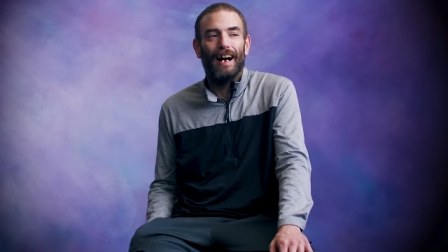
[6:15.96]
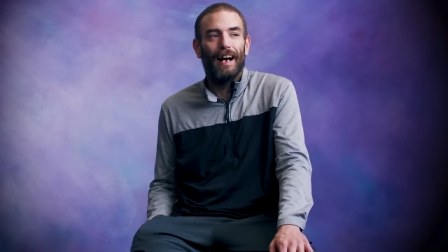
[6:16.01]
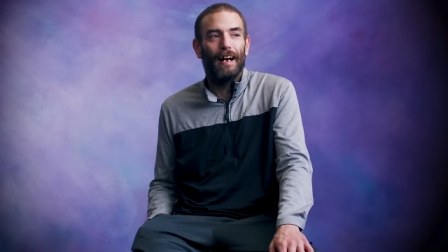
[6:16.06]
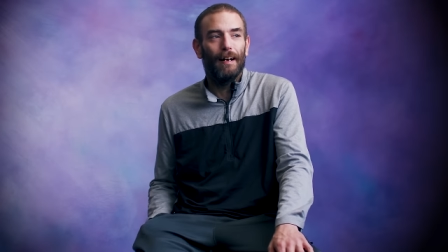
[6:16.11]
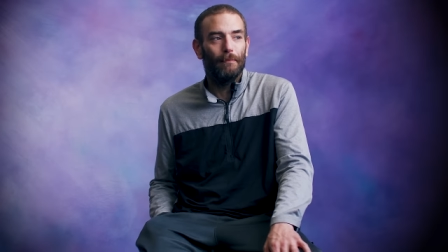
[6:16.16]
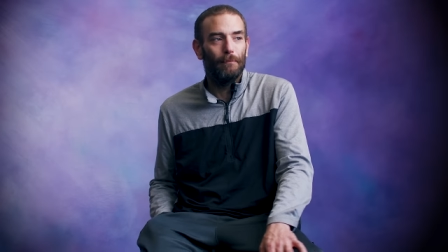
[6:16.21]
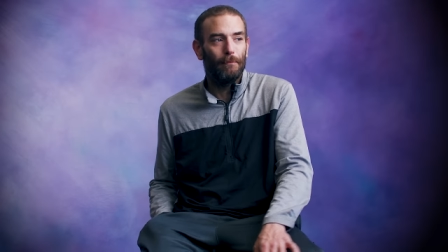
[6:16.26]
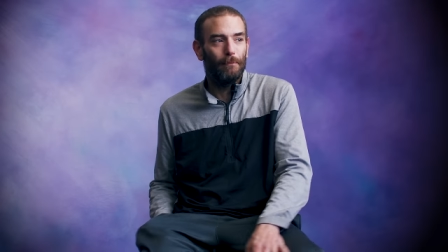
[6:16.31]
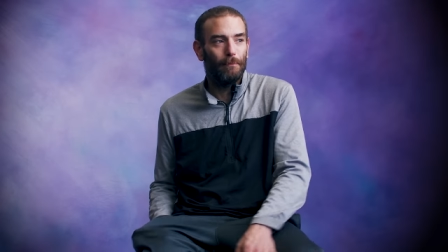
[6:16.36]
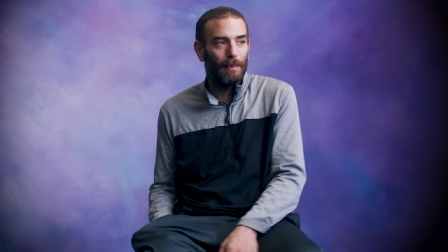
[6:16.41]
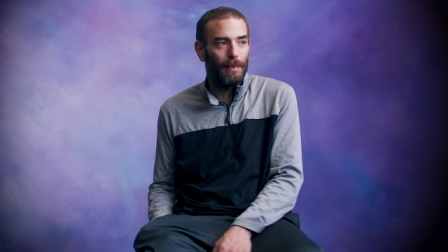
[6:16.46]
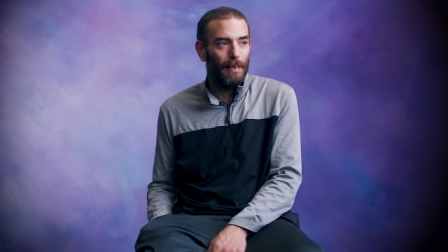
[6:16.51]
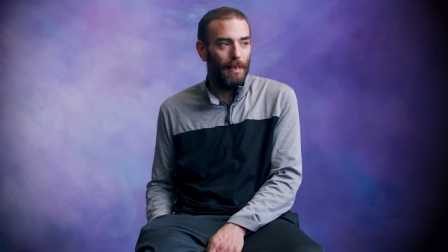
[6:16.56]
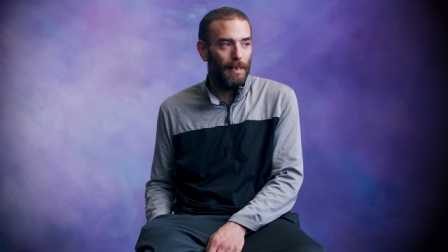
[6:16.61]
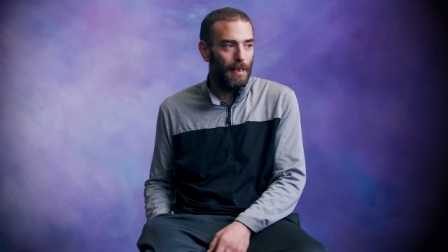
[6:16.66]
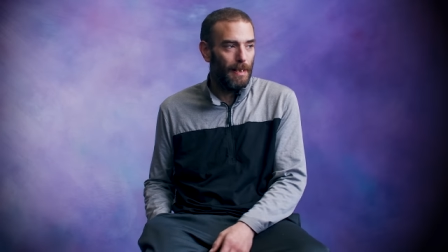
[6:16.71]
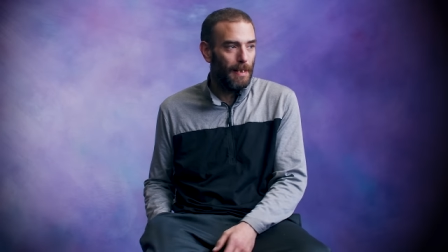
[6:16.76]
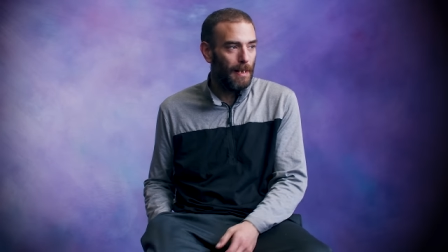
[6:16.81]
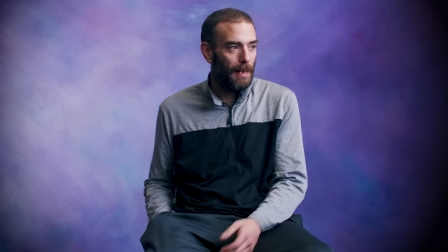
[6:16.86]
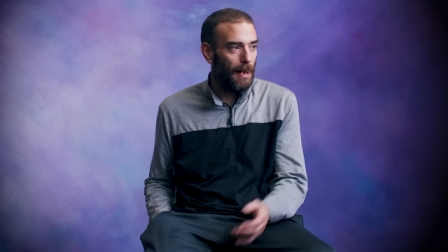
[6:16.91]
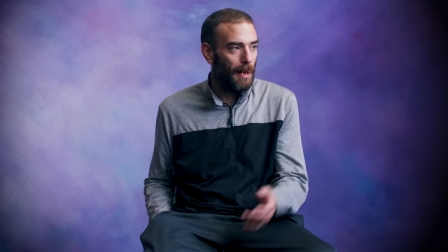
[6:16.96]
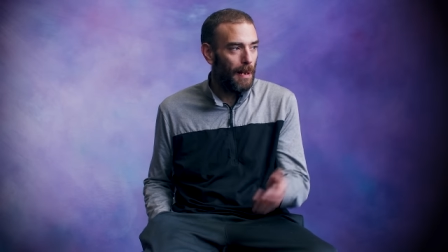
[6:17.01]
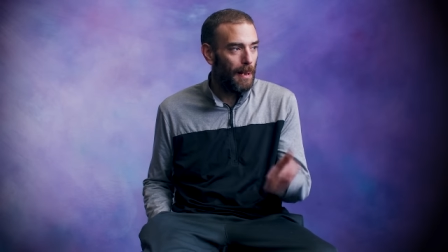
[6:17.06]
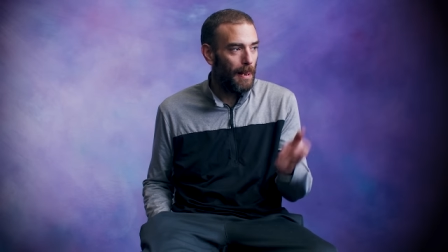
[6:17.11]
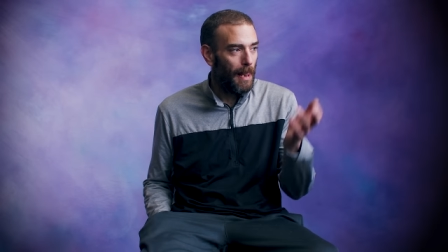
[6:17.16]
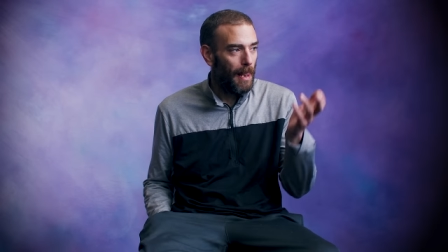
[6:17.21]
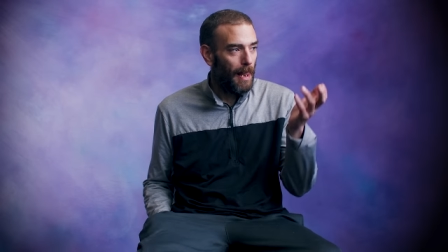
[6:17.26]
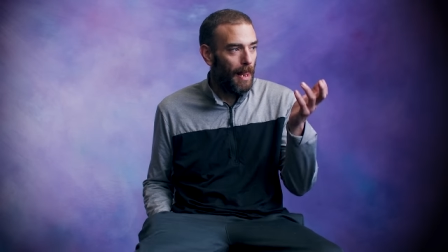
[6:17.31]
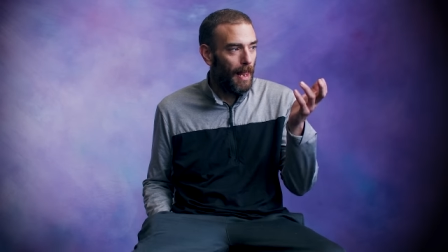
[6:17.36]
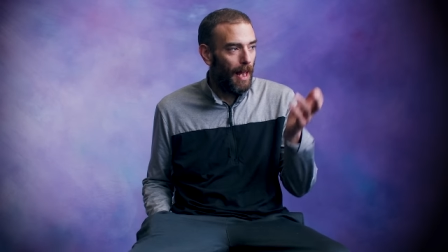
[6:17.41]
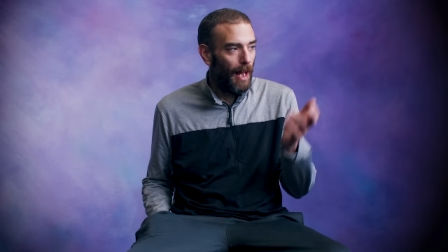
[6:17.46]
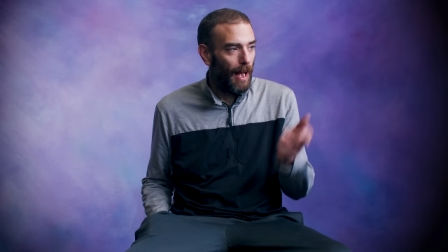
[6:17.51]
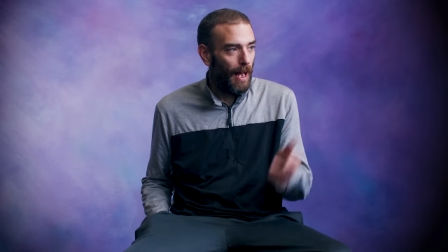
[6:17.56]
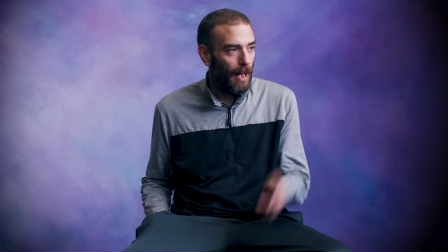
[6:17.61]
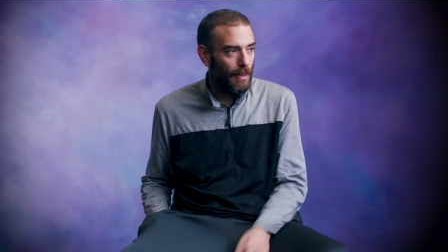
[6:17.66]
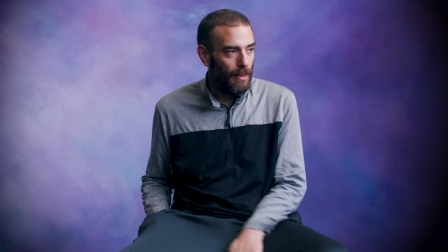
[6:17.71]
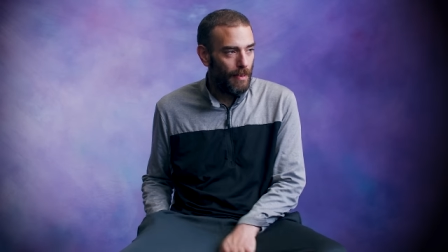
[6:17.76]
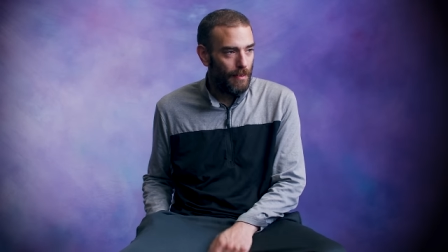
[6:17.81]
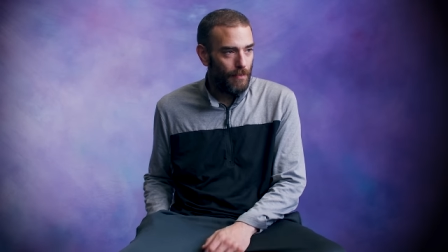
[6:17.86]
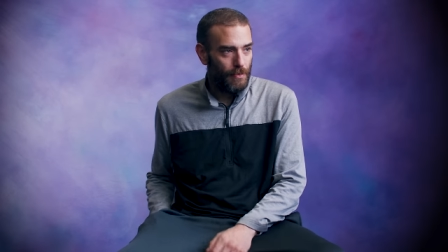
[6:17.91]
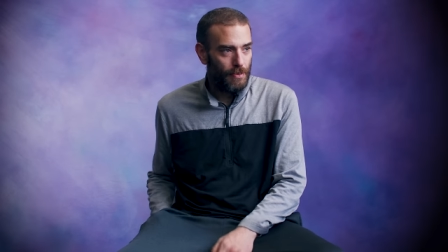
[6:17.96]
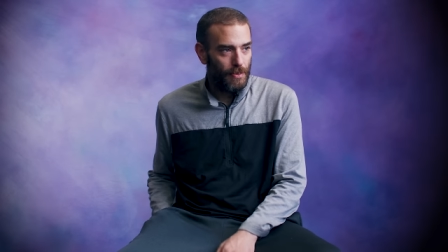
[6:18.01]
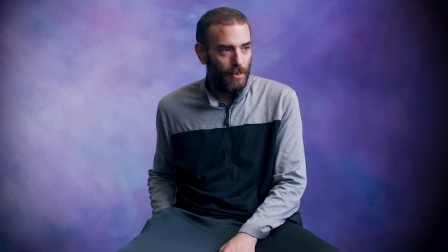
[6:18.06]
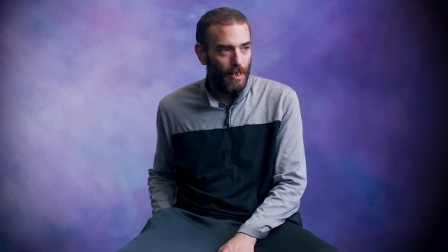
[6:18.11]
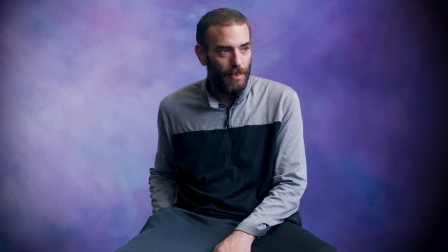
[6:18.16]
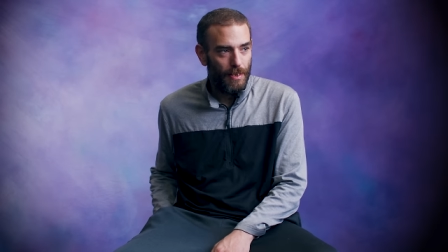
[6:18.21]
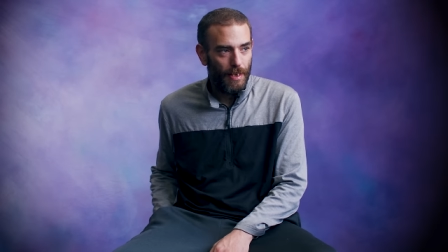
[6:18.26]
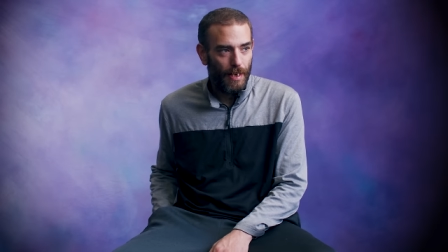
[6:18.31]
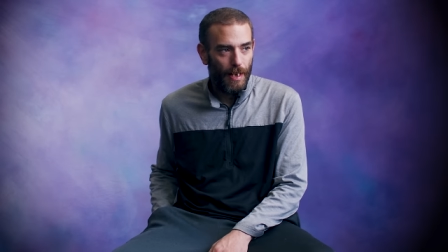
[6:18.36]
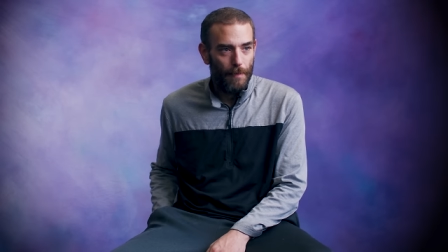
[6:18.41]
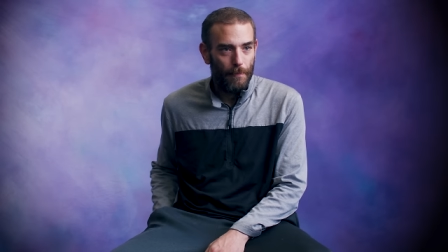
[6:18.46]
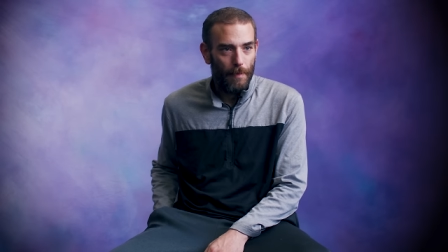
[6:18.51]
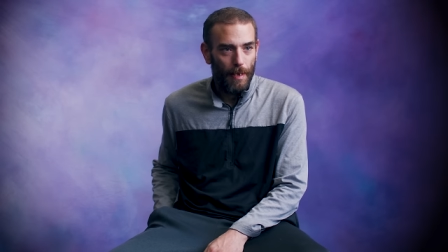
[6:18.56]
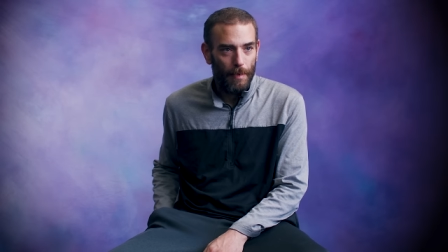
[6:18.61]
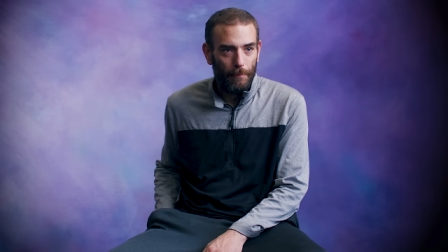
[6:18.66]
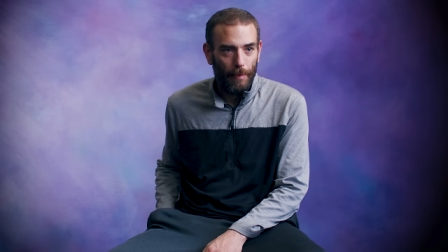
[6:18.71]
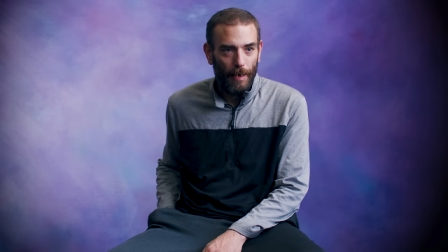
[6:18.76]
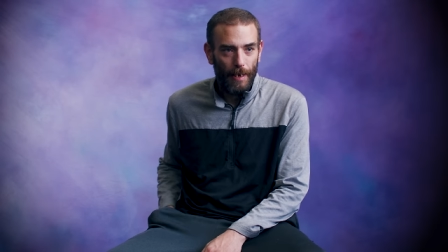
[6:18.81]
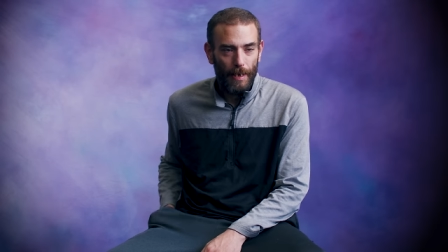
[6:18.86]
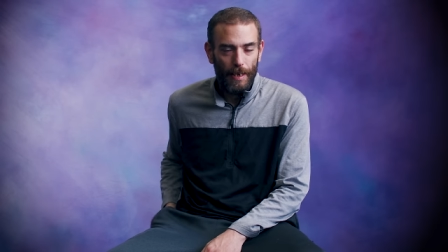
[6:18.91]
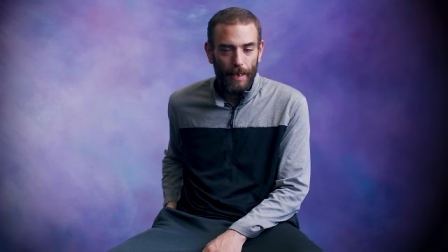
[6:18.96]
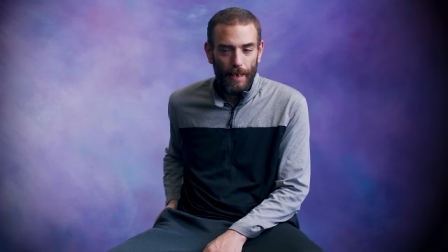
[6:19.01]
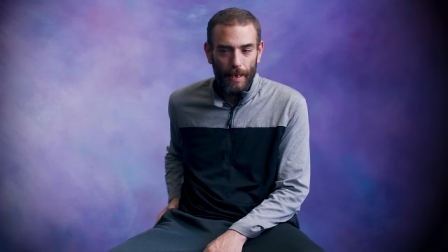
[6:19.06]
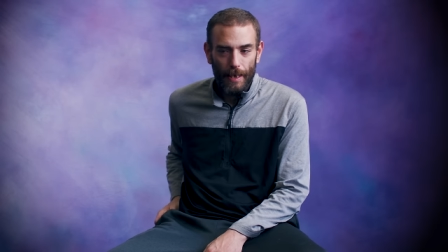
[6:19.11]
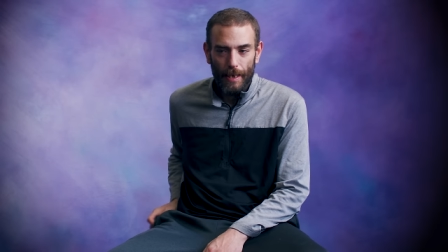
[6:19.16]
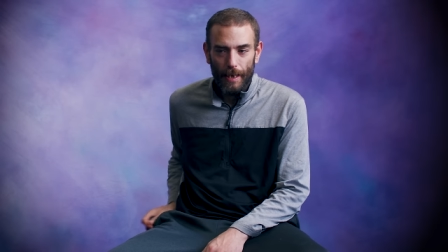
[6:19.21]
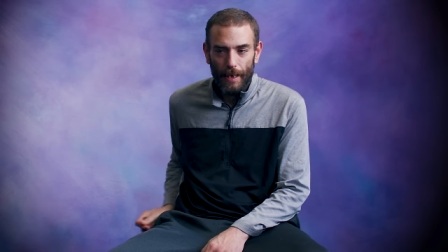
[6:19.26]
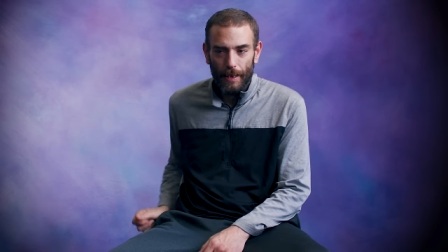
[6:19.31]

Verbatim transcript: um, but I, it was then that I met my uh,